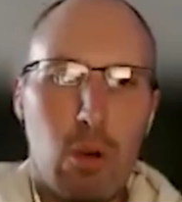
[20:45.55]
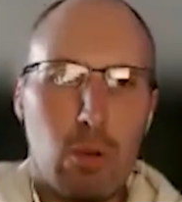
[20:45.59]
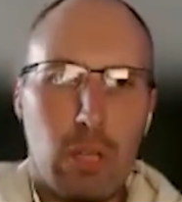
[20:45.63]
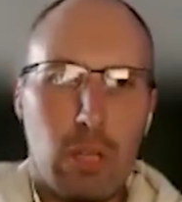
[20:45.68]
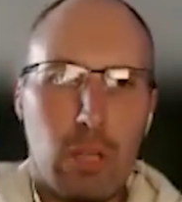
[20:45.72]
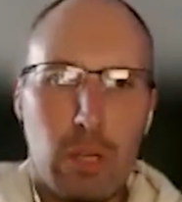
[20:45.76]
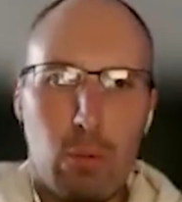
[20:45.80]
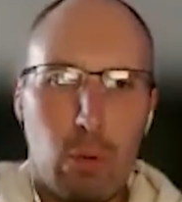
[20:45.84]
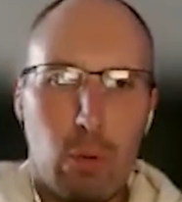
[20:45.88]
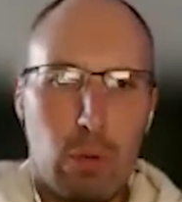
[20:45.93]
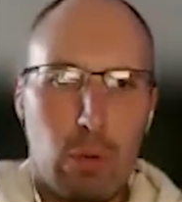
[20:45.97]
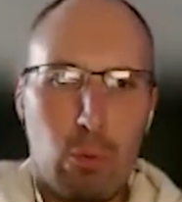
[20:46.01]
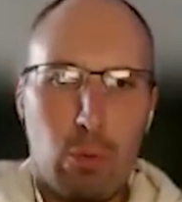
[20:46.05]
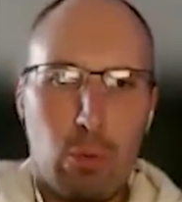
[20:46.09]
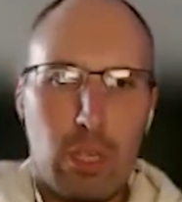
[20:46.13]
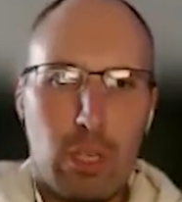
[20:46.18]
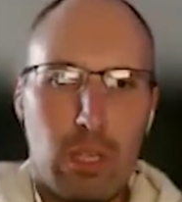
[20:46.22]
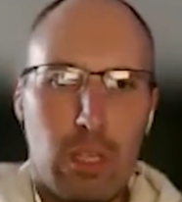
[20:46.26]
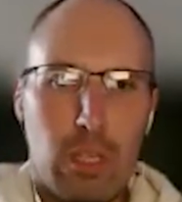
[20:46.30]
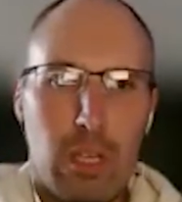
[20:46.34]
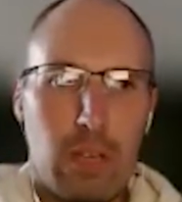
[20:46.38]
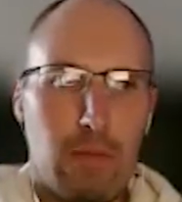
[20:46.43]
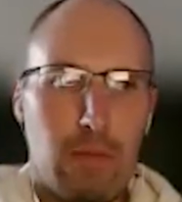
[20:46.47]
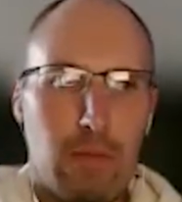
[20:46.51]
Like, when we
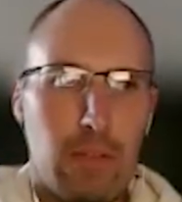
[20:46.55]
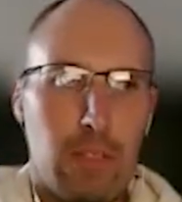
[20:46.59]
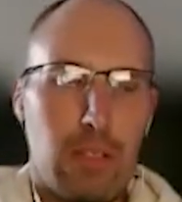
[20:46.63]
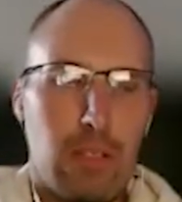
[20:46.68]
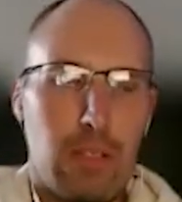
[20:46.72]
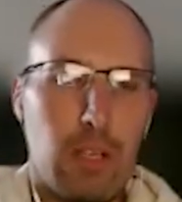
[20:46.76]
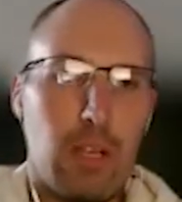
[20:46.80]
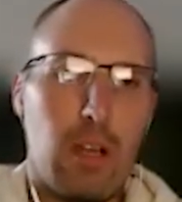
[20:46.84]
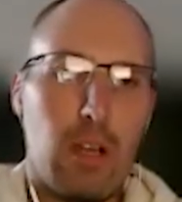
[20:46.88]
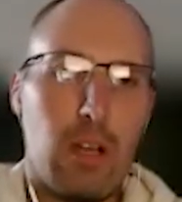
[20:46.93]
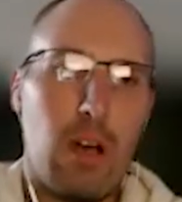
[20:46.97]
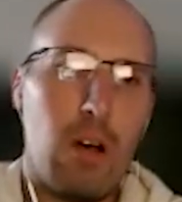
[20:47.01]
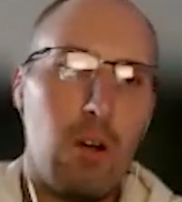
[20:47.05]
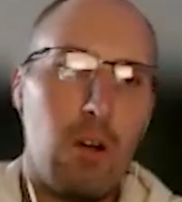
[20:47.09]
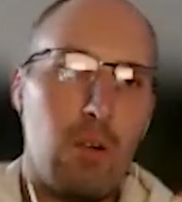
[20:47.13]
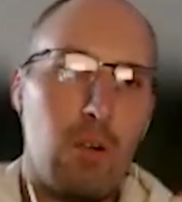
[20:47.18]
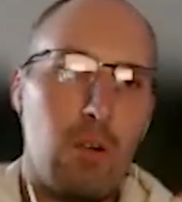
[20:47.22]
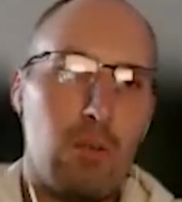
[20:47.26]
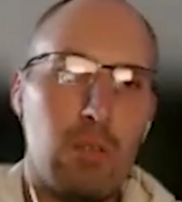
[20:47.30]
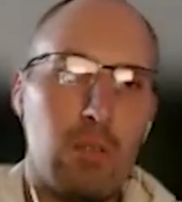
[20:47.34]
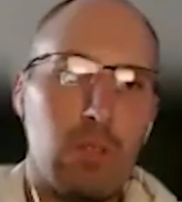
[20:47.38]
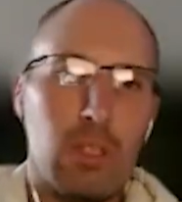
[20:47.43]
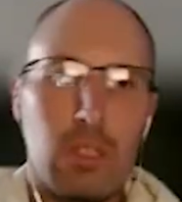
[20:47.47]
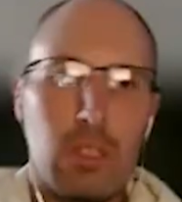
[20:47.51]
leave, he's like,
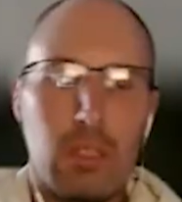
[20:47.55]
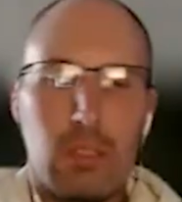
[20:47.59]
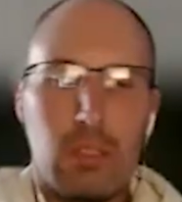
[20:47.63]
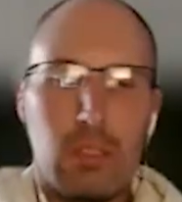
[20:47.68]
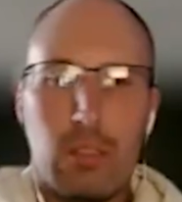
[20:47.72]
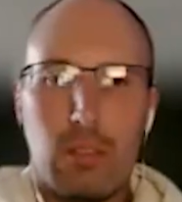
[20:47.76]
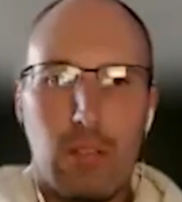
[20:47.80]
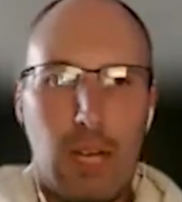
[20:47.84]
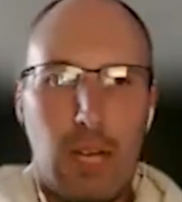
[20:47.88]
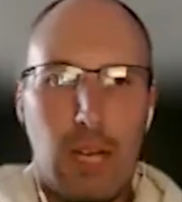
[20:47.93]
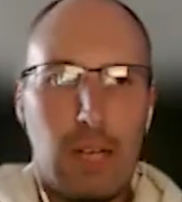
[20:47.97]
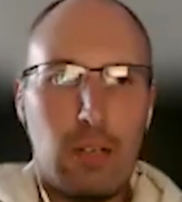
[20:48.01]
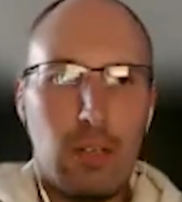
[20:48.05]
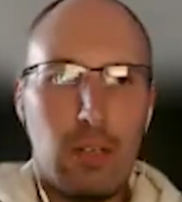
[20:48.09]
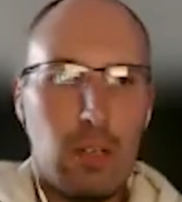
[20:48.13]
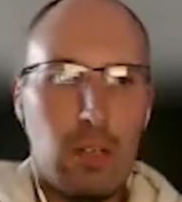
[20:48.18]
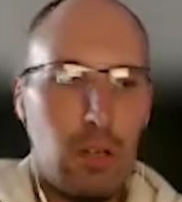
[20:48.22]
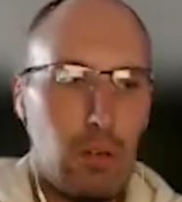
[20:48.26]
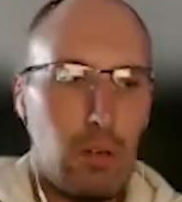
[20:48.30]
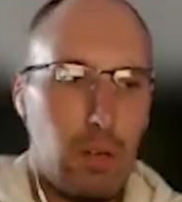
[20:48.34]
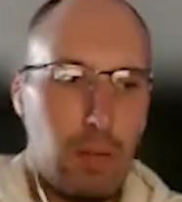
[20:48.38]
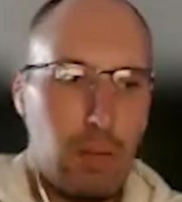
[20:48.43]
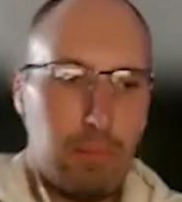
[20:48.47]
oh, I don't know.